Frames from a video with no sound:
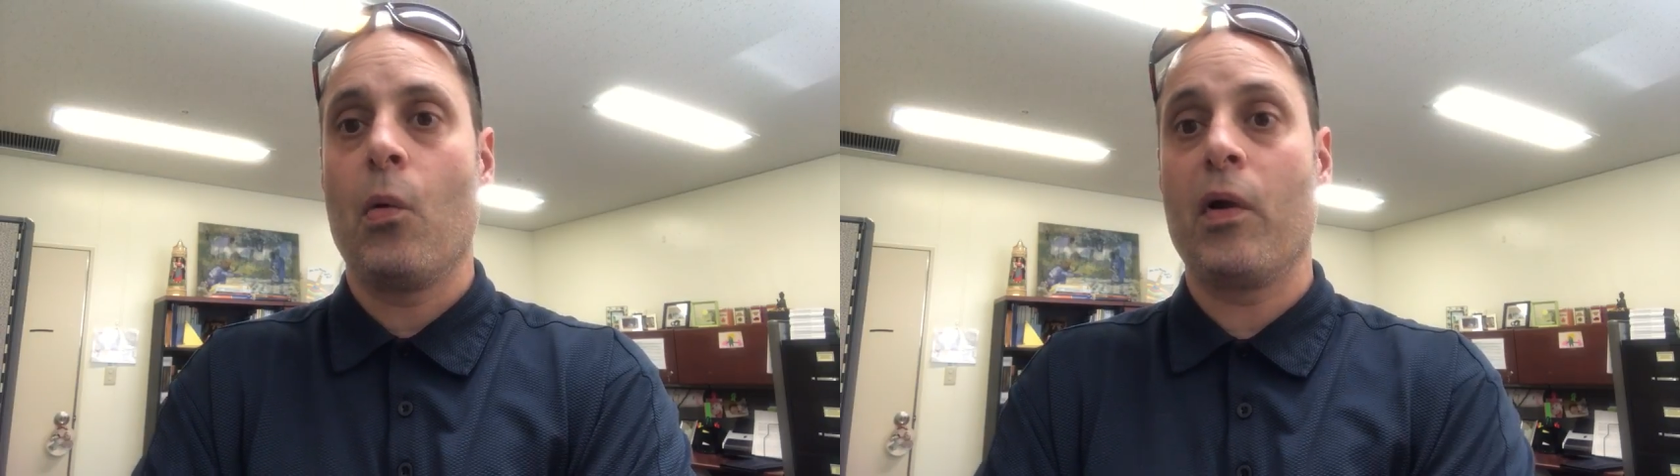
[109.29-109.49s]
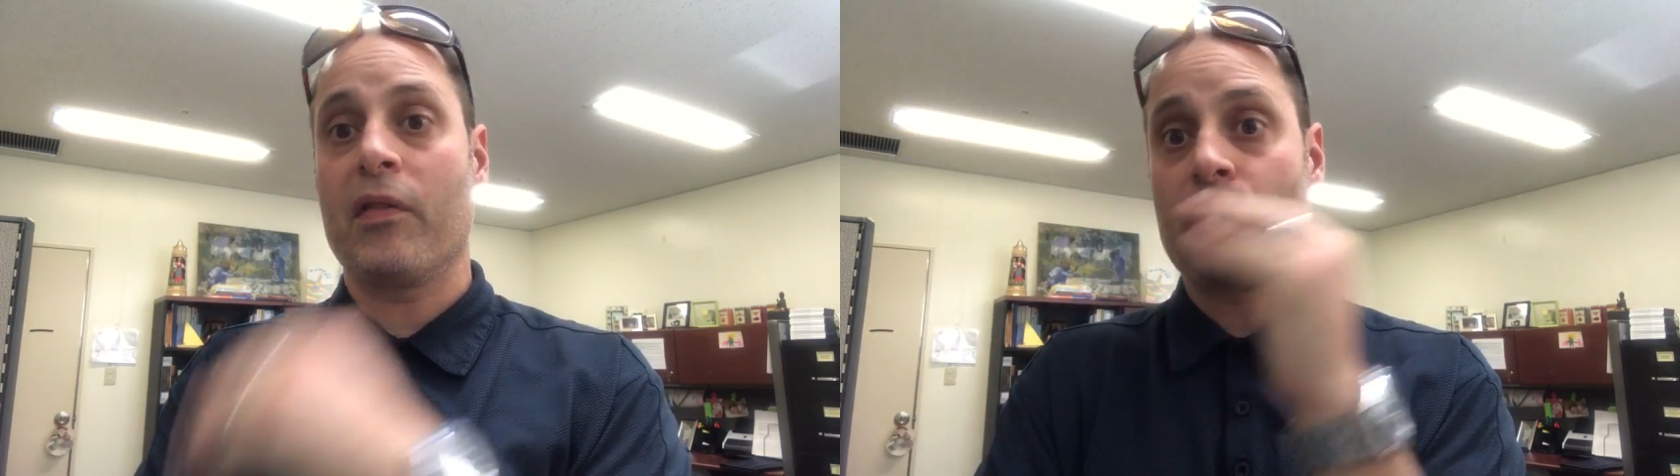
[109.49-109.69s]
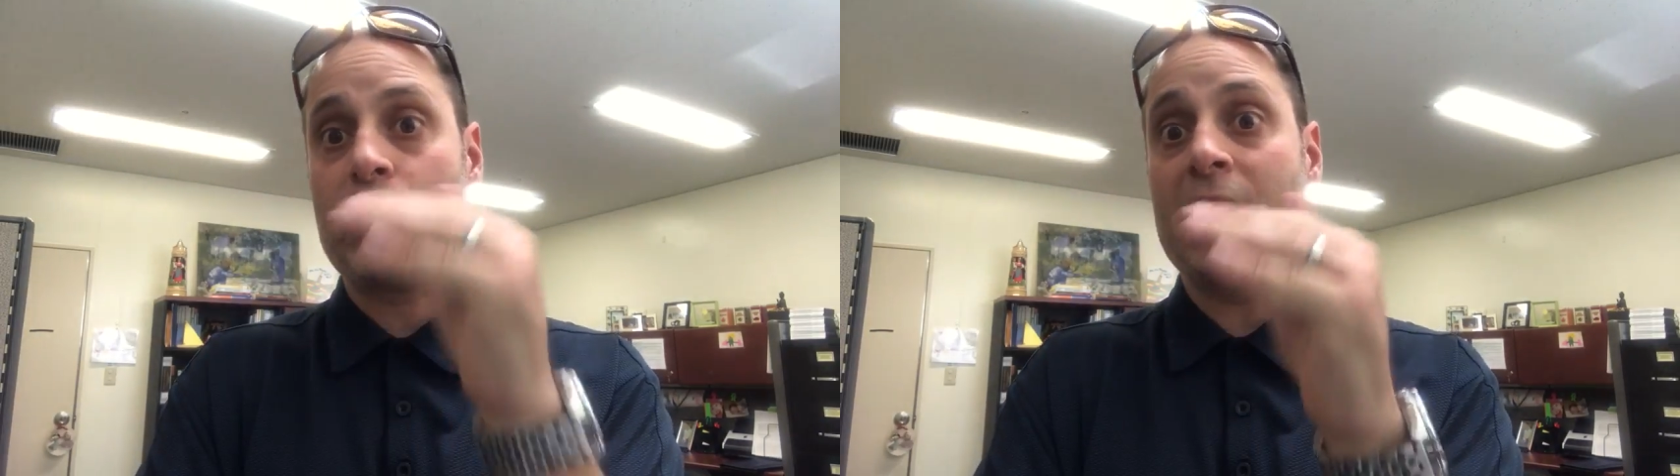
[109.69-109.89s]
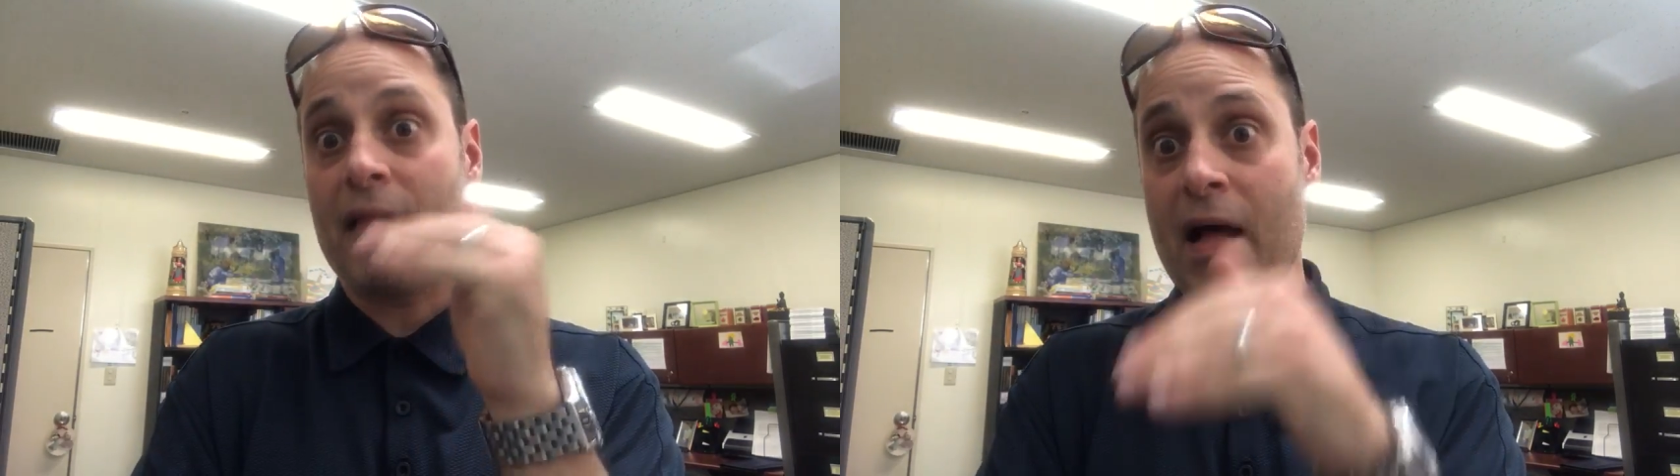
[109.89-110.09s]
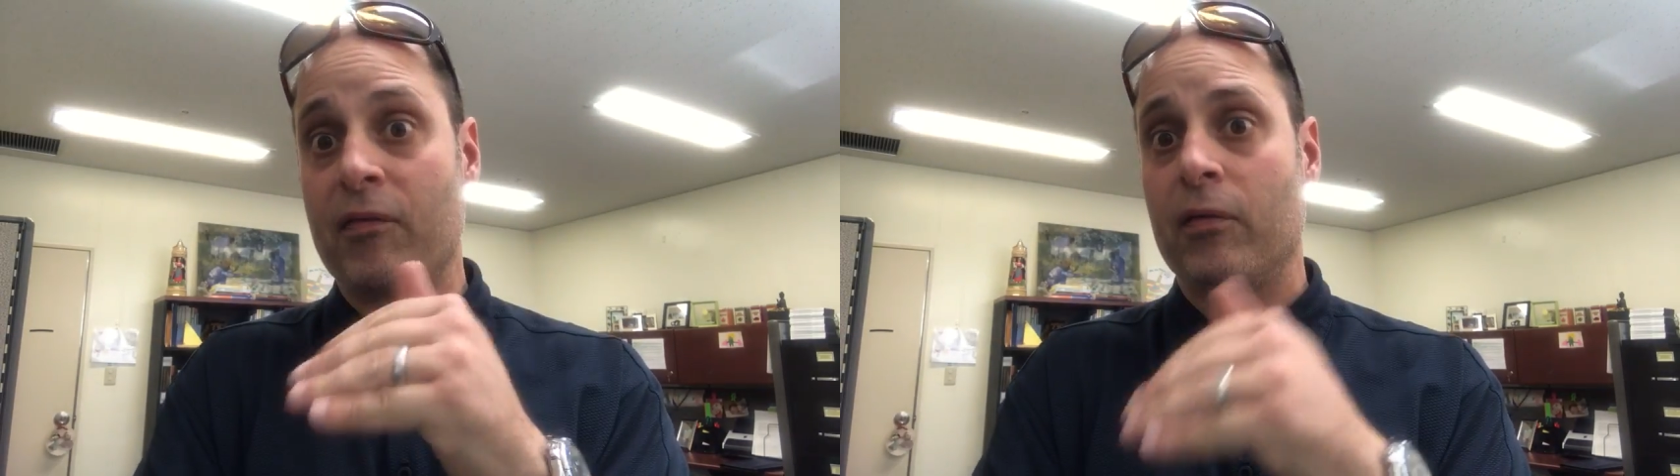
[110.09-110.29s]
with 3
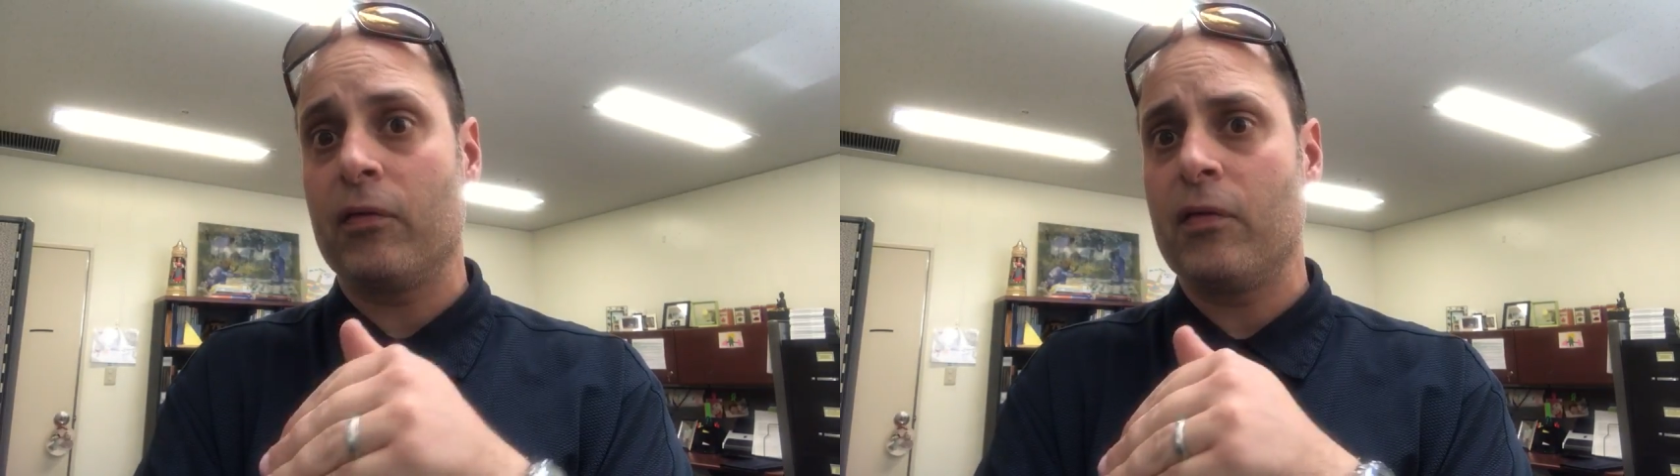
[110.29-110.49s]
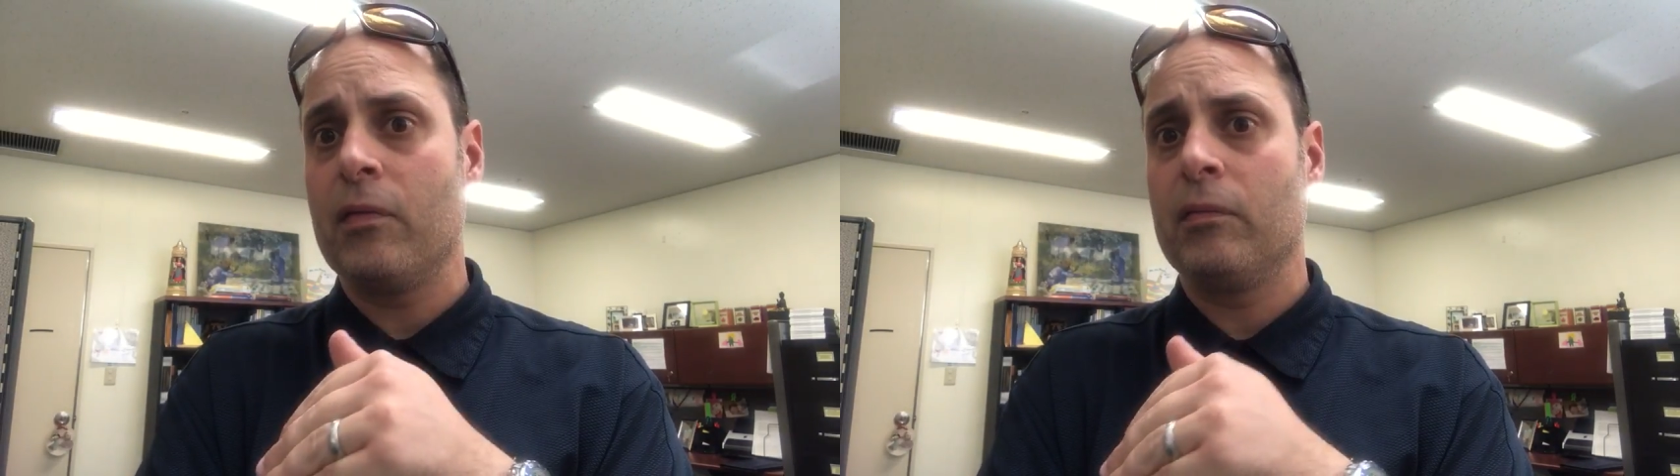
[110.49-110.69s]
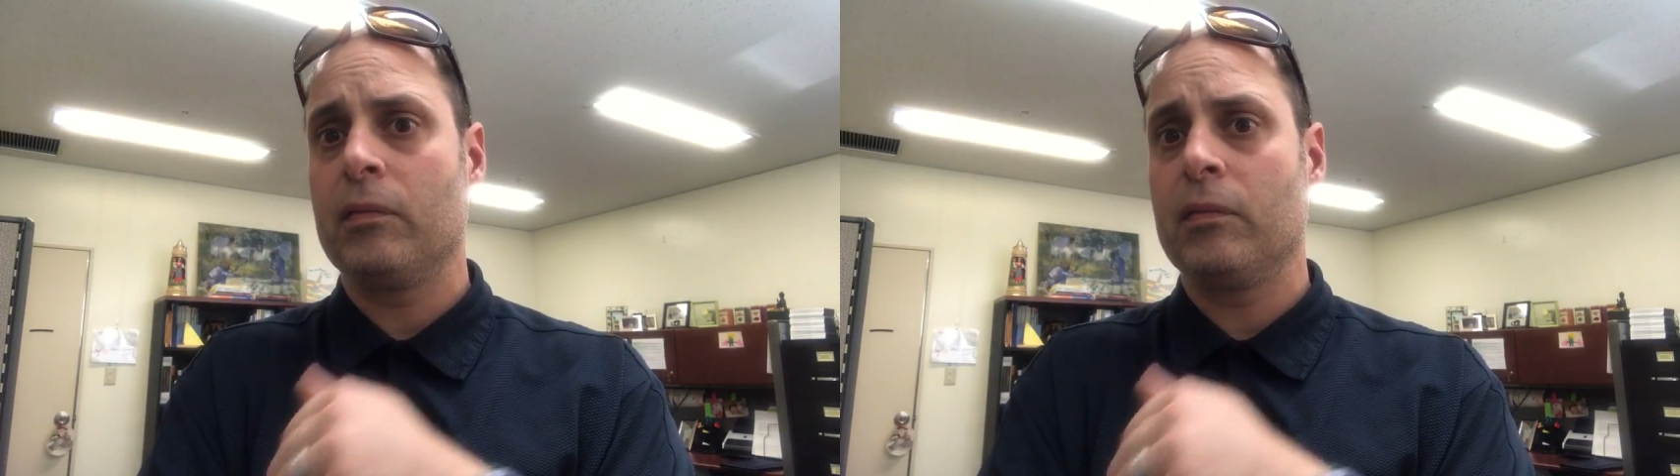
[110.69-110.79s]
levels.